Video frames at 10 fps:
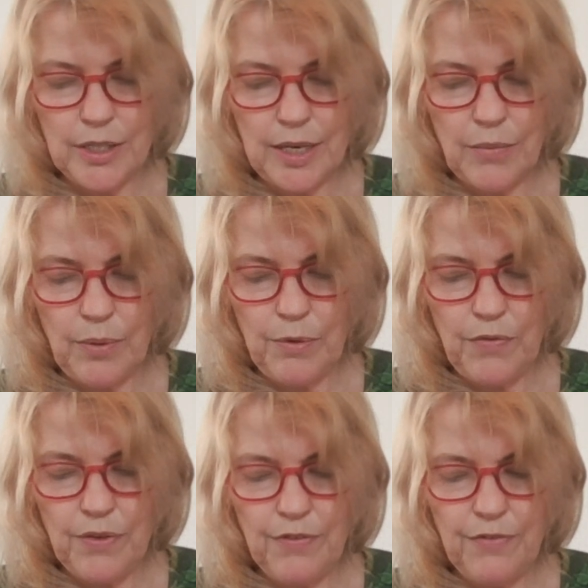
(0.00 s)
and
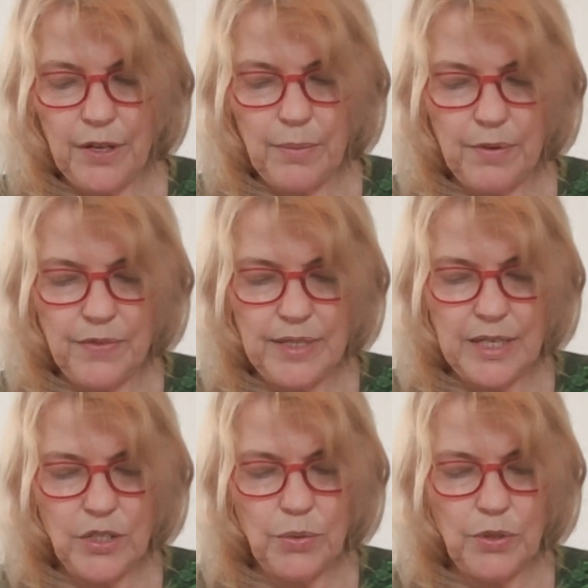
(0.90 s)
remove the film of
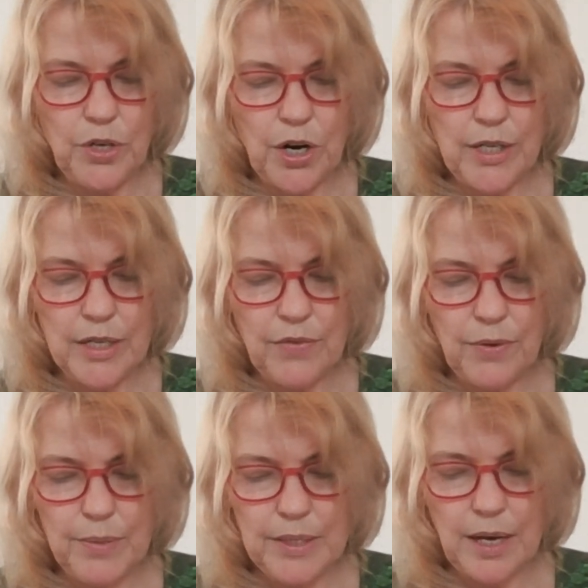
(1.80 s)
sensual darkness
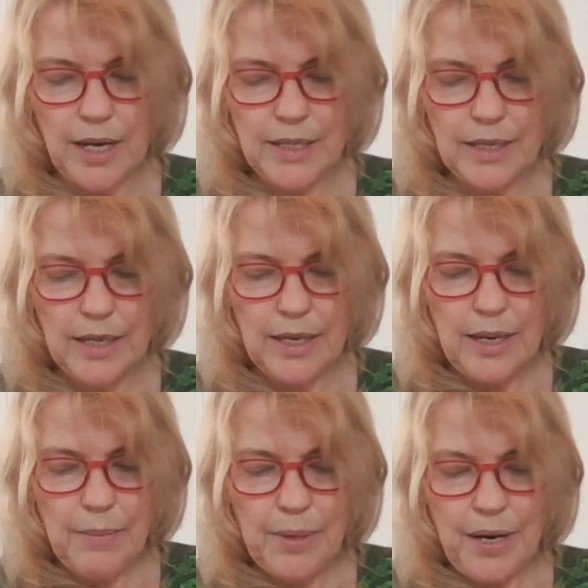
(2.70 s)
from his eyes,
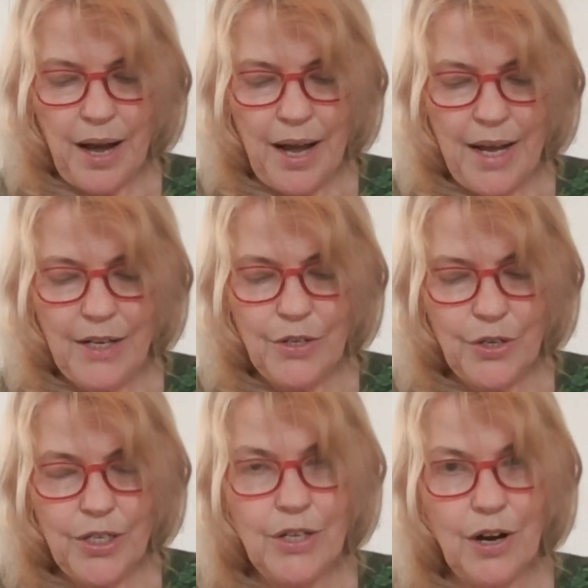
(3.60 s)
but I
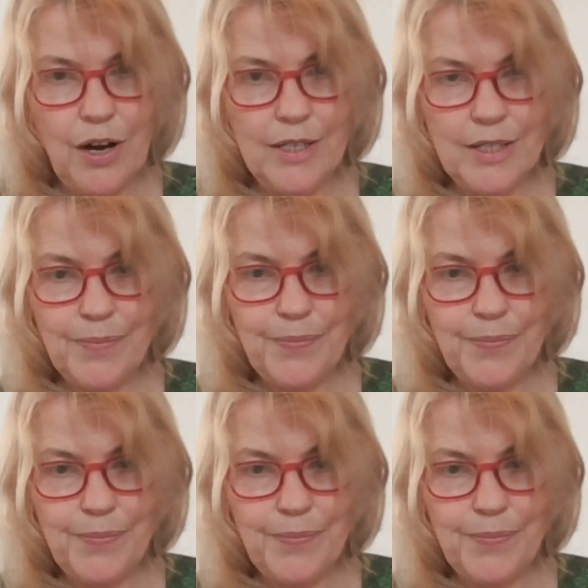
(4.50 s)
could not.